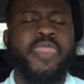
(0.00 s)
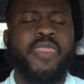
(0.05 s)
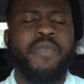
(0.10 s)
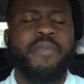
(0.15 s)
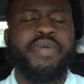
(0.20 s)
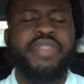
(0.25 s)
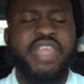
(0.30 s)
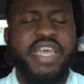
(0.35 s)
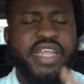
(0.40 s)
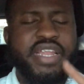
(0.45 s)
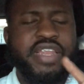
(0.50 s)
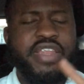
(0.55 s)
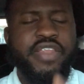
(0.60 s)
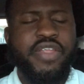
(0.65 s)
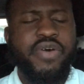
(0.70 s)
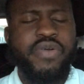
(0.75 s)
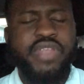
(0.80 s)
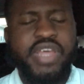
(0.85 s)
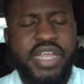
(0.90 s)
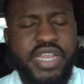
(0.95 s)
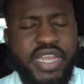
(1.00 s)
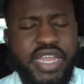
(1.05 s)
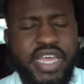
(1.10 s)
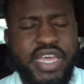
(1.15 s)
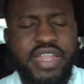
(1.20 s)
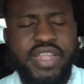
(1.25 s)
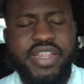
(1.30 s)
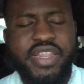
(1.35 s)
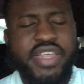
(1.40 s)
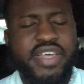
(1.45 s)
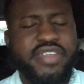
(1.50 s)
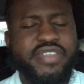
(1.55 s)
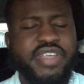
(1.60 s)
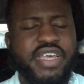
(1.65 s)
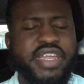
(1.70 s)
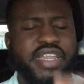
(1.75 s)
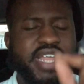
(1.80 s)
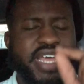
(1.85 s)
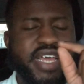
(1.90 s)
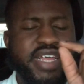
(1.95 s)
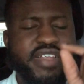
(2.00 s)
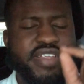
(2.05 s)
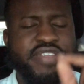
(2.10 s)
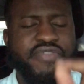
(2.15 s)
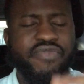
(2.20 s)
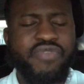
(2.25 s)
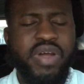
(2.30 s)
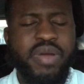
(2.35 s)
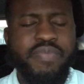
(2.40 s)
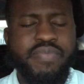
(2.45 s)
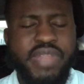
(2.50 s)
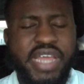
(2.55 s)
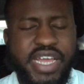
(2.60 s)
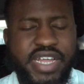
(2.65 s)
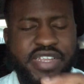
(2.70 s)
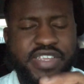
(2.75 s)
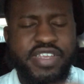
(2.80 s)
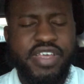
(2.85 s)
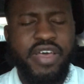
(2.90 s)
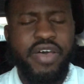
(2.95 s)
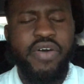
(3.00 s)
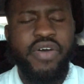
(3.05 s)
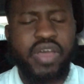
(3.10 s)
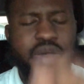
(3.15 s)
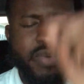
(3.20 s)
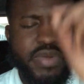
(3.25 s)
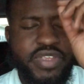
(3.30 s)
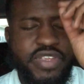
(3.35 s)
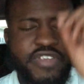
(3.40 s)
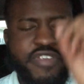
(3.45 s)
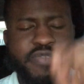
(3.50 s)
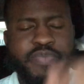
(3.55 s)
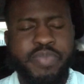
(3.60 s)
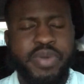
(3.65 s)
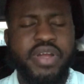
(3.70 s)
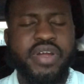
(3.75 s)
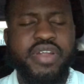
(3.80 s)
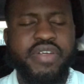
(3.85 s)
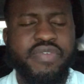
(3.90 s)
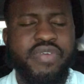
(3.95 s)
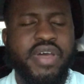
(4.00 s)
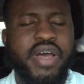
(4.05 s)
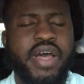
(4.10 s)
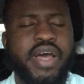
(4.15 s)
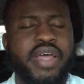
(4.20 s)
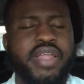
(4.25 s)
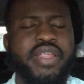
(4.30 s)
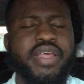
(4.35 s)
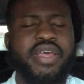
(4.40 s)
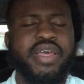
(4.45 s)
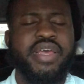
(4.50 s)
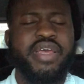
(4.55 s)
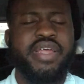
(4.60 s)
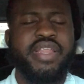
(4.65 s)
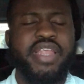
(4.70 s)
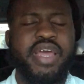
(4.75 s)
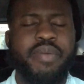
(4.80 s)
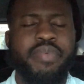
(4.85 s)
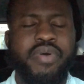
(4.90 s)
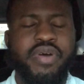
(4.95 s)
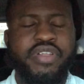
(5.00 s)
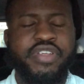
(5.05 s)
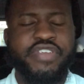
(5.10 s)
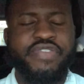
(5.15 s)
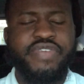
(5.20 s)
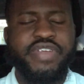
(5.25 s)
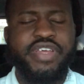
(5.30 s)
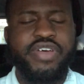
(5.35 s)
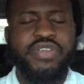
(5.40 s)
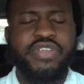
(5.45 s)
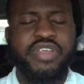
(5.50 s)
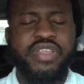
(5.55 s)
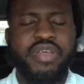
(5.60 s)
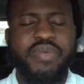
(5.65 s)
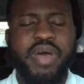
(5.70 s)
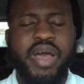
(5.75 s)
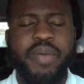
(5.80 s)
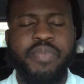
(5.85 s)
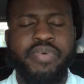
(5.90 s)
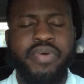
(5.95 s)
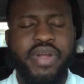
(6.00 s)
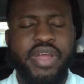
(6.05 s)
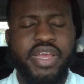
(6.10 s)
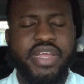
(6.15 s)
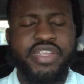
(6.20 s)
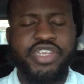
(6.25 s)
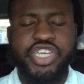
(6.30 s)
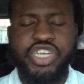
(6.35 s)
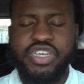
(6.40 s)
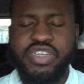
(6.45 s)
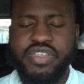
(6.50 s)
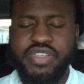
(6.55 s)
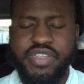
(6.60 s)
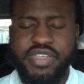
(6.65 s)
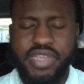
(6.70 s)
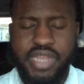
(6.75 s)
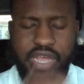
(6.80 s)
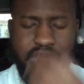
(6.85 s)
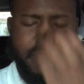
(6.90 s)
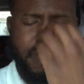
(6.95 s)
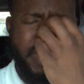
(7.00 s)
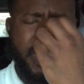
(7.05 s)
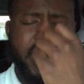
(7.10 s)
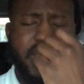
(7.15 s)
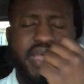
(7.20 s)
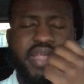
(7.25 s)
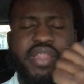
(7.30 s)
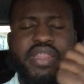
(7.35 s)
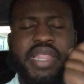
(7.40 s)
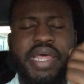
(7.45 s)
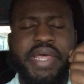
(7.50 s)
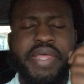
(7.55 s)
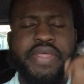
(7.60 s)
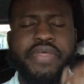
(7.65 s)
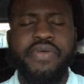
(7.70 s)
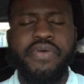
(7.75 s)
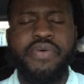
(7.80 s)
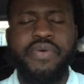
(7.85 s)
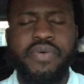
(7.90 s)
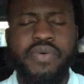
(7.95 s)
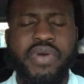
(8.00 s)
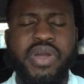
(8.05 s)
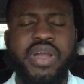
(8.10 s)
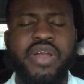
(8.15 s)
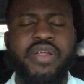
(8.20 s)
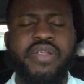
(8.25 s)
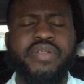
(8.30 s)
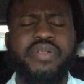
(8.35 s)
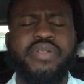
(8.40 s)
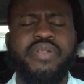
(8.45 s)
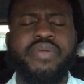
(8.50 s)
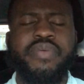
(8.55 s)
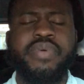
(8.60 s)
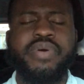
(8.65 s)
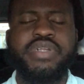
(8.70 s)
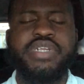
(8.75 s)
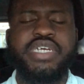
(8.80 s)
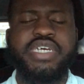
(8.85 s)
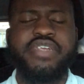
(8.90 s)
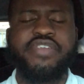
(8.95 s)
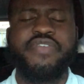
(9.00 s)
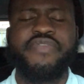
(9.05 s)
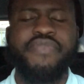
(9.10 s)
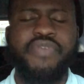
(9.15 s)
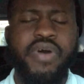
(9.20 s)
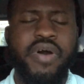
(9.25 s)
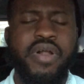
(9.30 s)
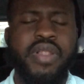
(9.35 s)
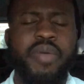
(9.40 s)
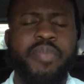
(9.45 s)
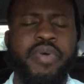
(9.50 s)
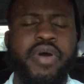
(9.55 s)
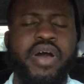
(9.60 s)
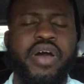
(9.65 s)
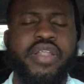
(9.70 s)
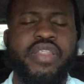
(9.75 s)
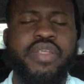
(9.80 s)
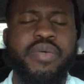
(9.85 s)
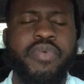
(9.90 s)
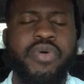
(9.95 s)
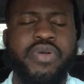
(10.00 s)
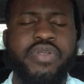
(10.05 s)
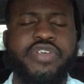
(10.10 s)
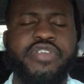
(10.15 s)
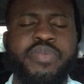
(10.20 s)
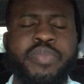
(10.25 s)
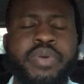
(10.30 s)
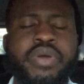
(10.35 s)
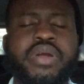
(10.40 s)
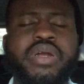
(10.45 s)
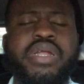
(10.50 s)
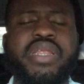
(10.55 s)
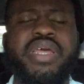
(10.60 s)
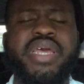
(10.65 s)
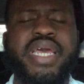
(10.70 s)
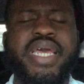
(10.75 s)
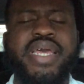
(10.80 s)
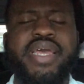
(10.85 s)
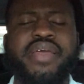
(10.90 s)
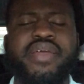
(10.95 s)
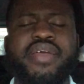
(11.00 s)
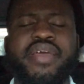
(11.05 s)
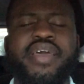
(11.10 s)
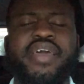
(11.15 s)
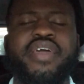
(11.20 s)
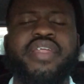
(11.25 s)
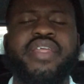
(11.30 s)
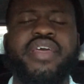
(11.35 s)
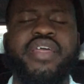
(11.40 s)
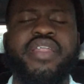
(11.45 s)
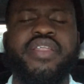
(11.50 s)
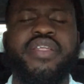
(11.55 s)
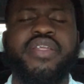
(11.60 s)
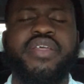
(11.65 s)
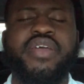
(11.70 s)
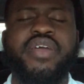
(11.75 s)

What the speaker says: but they know they needed this, and they can tell it was the Spirit of God that brought this video to them. I pray in Jesus' name that you will just fall upon them, Holy Spirit, and